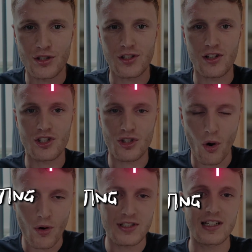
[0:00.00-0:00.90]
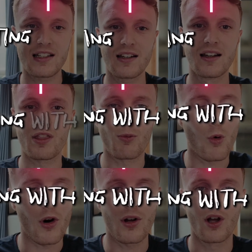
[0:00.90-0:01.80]
just starting with
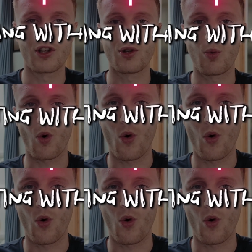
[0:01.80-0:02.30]
what you